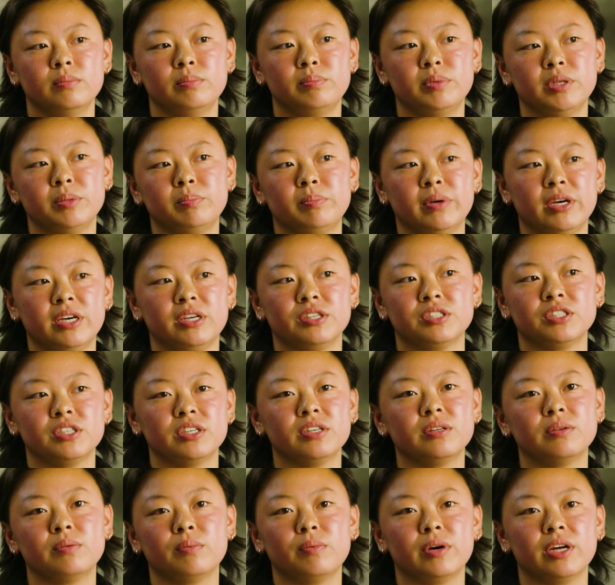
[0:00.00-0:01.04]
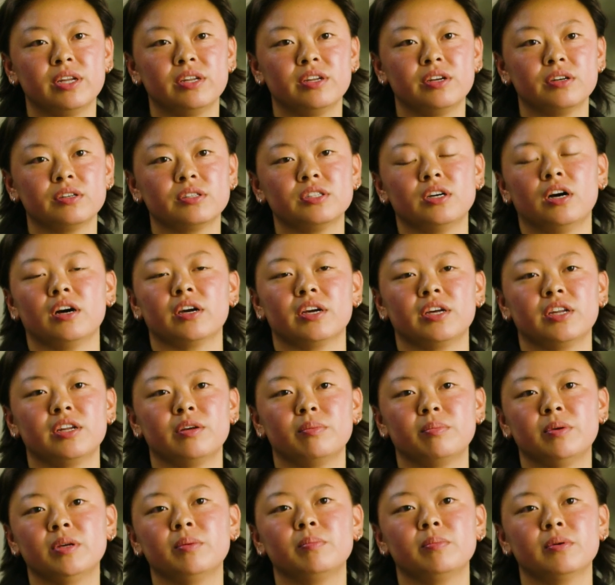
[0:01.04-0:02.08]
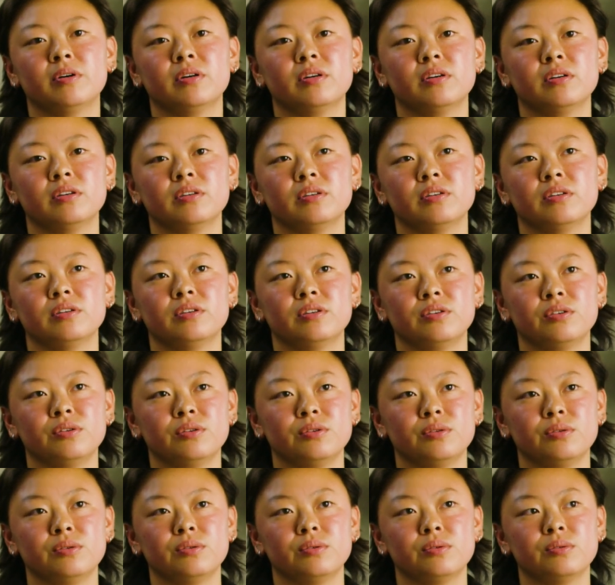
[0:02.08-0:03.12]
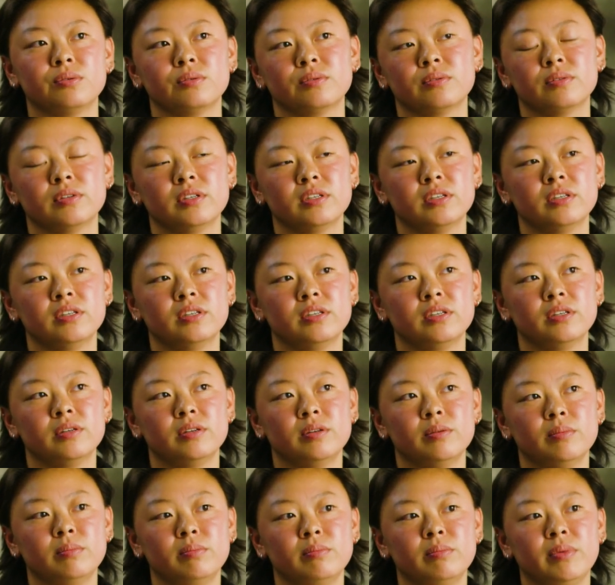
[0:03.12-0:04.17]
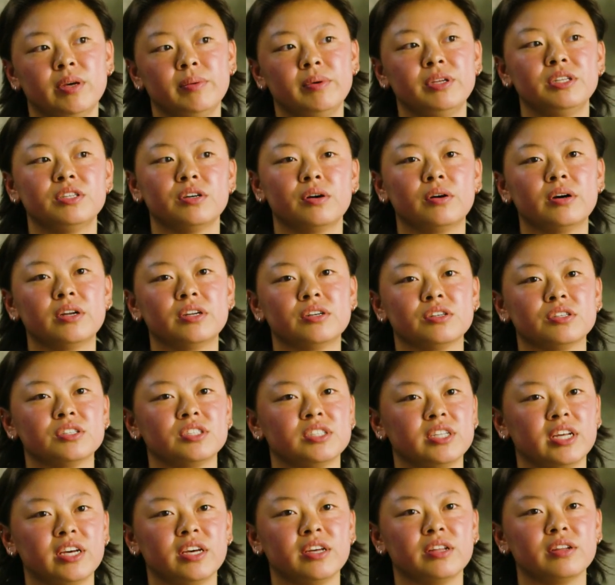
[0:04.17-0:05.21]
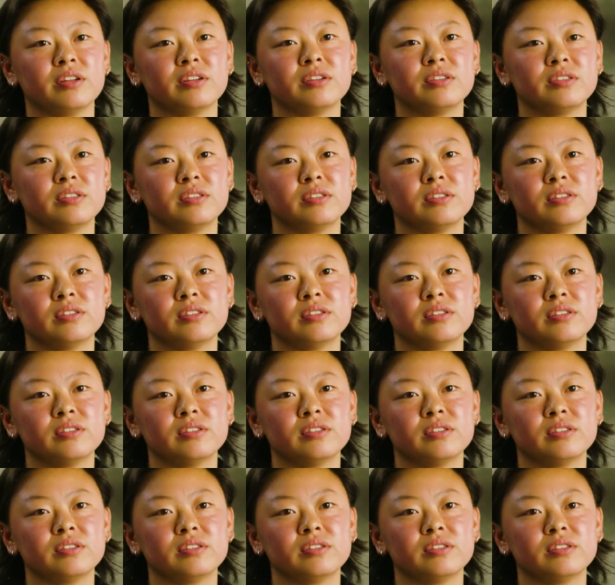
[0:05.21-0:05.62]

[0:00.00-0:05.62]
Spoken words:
be patient when you're talking to people who maybe don't understand